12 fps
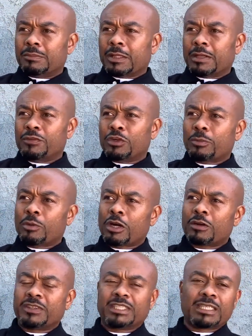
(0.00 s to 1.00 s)
if you're a part
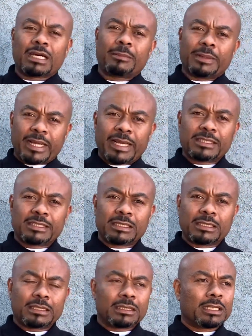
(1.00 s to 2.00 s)
of a
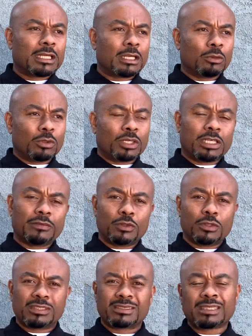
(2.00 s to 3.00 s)
denomination, it will give you
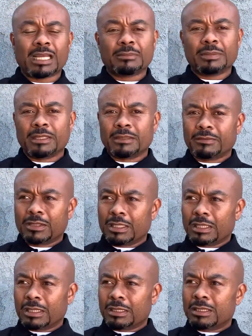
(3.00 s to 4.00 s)
the statement of
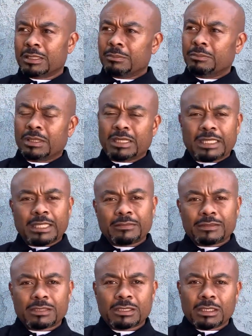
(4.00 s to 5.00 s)

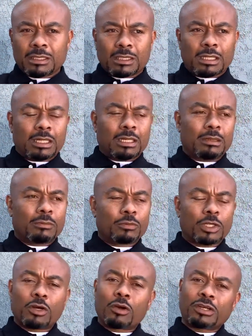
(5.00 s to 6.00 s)
beliefs
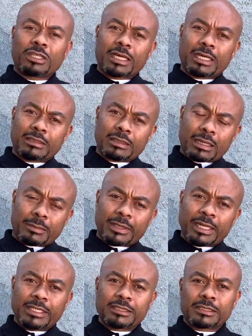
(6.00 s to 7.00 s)
regarding that
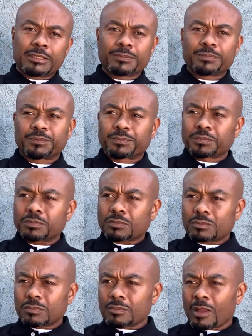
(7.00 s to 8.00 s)
denomination,
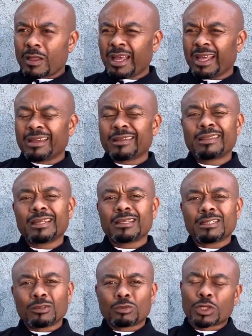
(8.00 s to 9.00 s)
and the
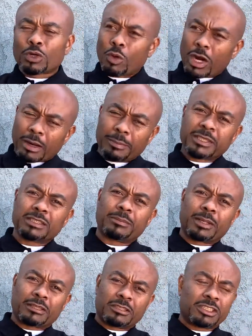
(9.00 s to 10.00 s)
little requirements
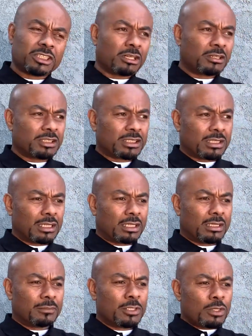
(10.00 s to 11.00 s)
about the church and
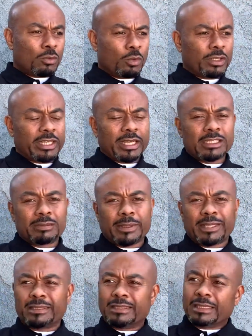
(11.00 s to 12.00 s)
what they
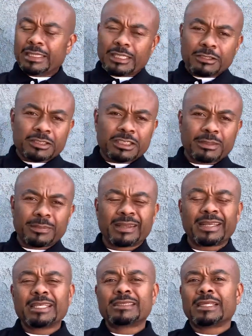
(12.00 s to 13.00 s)
expect in leadership and
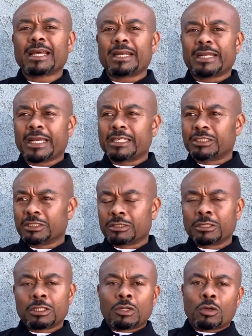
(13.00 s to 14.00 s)
things of that nature,
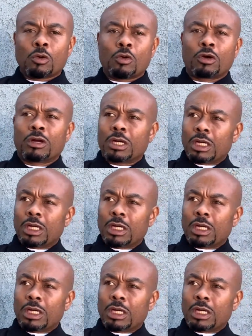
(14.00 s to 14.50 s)
or